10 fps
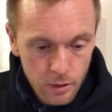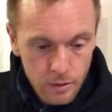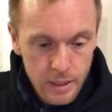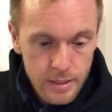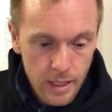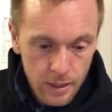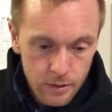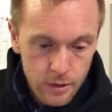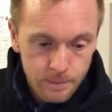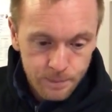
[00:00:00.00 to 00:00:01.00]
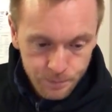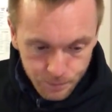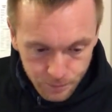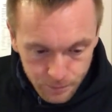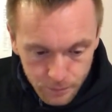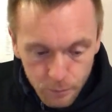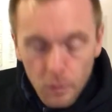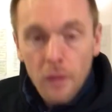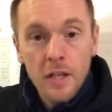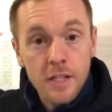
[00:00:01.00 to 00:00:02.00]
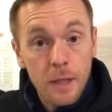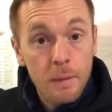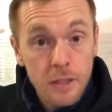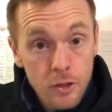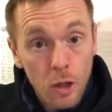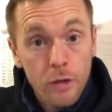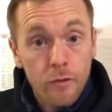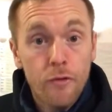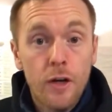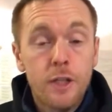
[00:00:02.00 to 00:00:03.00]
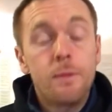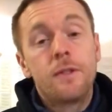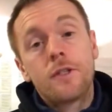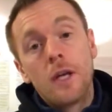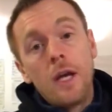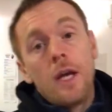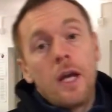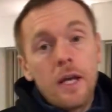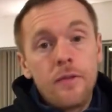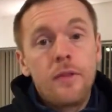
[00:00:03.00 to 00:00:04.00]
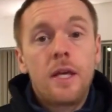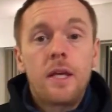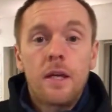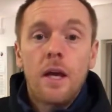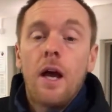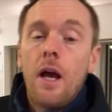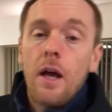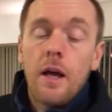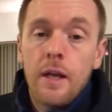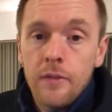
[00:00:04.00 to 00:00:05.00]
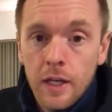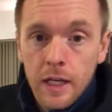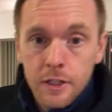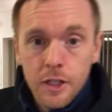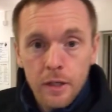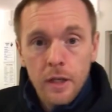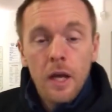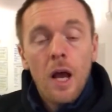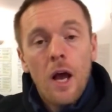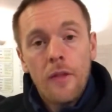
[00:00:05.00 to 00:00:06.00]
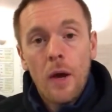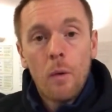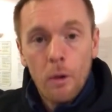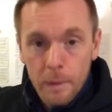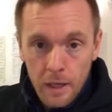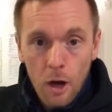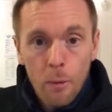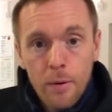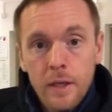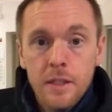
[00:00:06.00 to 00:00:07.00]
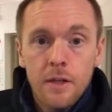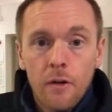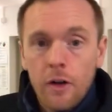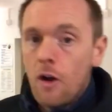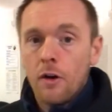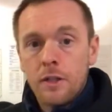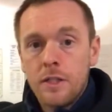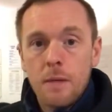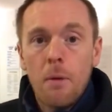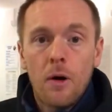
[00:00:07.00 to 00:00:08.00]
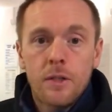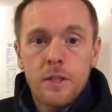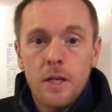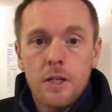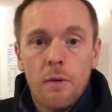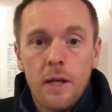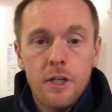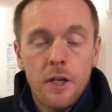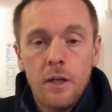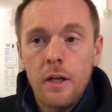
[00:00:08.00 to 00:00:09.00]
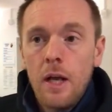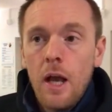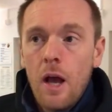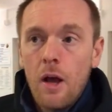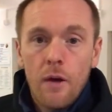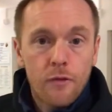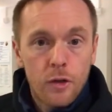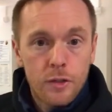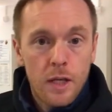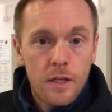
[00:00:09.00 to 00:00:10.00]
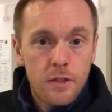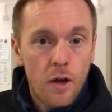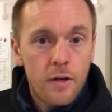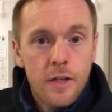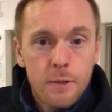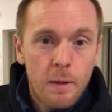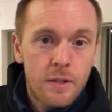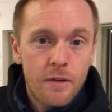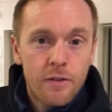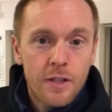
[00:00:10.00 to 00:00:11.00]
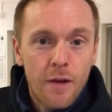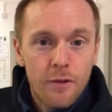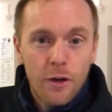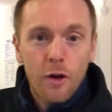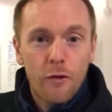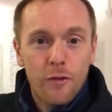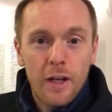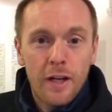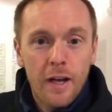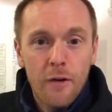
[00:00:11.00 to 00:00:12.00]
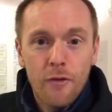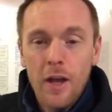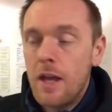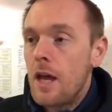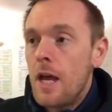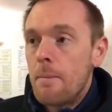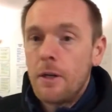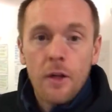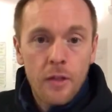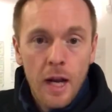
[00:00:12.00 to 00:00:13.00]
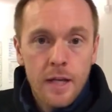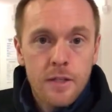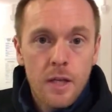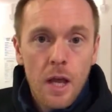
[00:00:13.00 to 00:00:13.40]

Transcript: these things. There's going to be a stock of refreshments in the kitchen that will be operating on an honesty box situation. Of course, it's not as expensive as having a coffee in a cafe, but nonetheless,